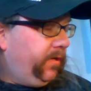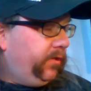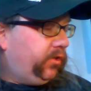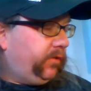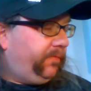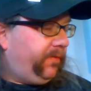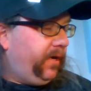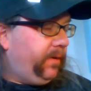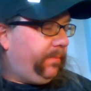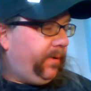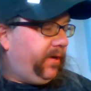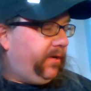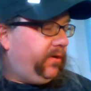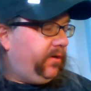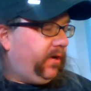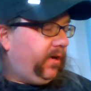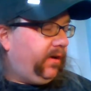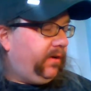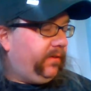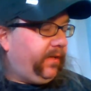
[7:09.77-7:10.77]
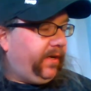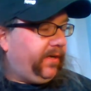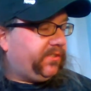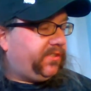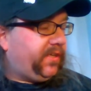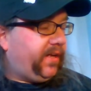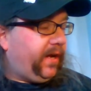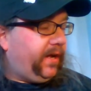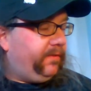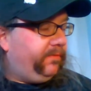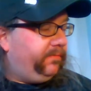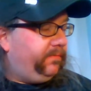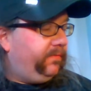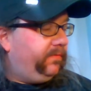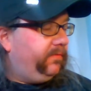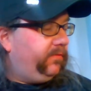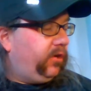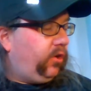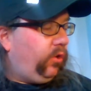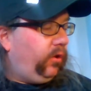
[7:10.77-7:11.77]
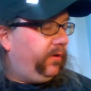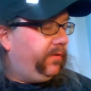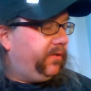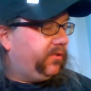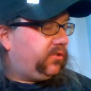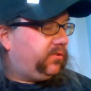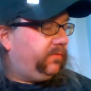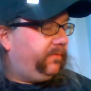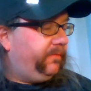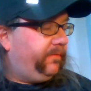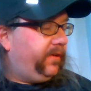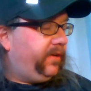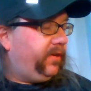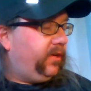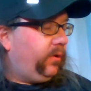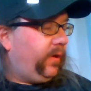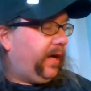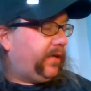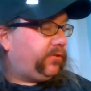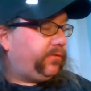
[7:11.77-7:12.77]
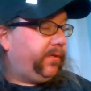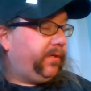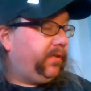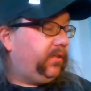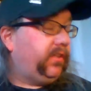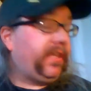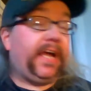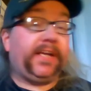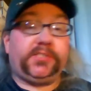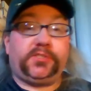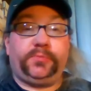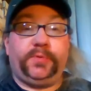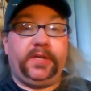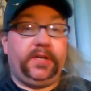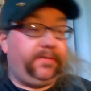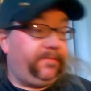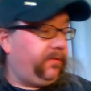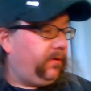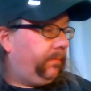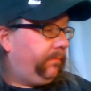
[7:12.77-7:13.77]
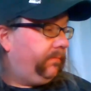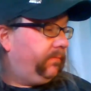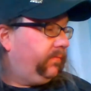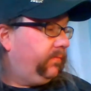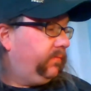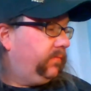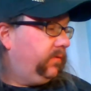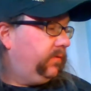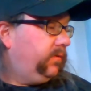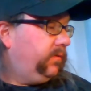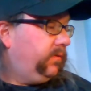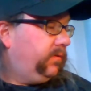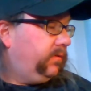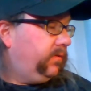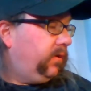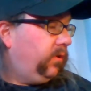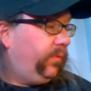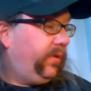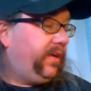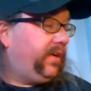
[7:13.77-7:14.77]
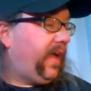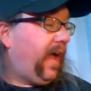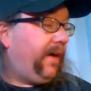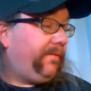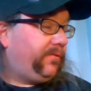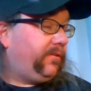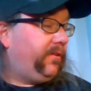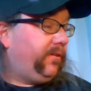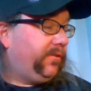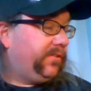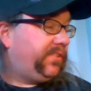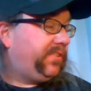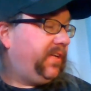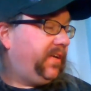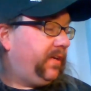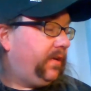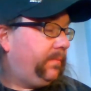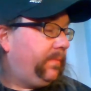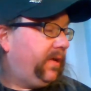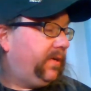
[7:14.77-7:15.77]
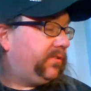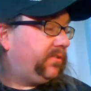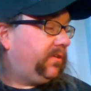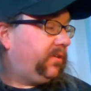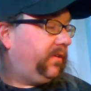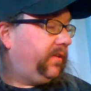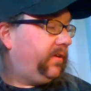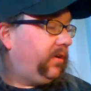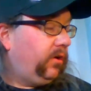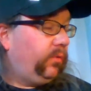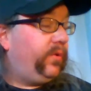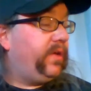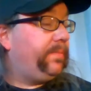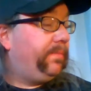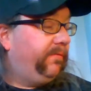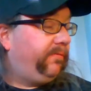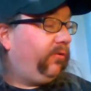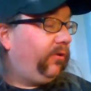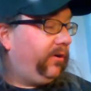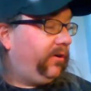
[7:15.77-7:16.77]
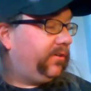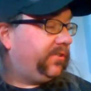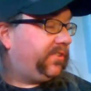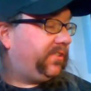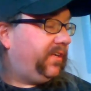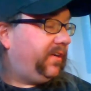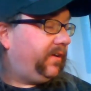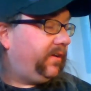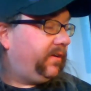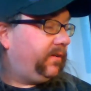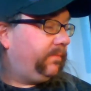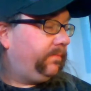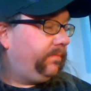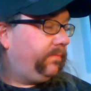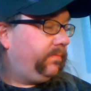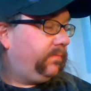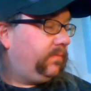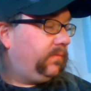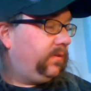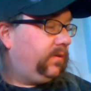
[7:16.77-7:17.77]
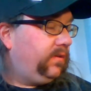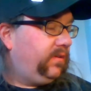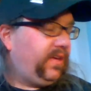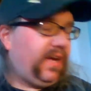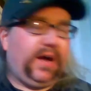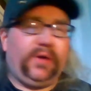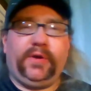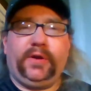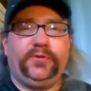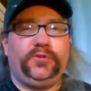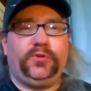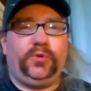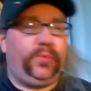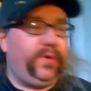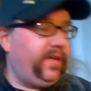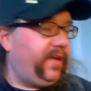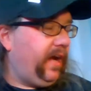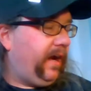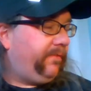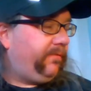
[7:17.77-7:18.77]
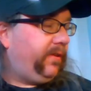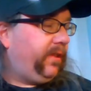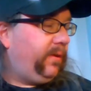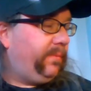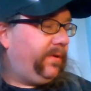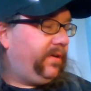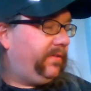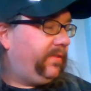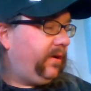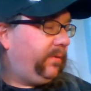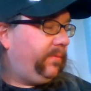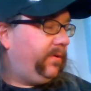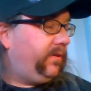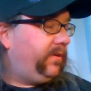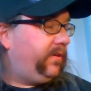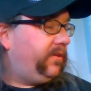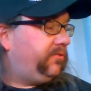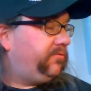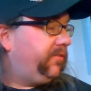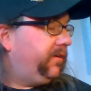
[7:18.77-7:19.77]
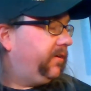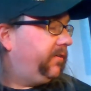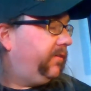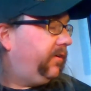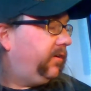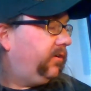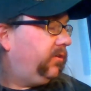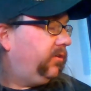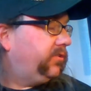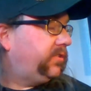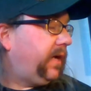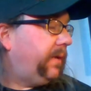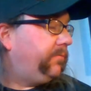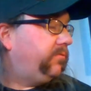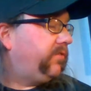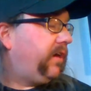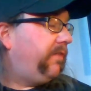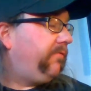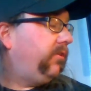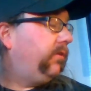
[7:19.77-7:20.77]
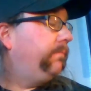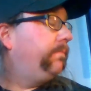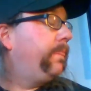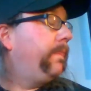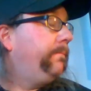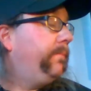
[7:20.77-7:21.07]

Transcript: So for anybody, uh, like I said, I recorded this video actually last week from a week after you're seeing it, basically, or a week before you're seeing it. Yeah, how would I do it a week after? That'd be that'd be a neat trick there, whole little time travel.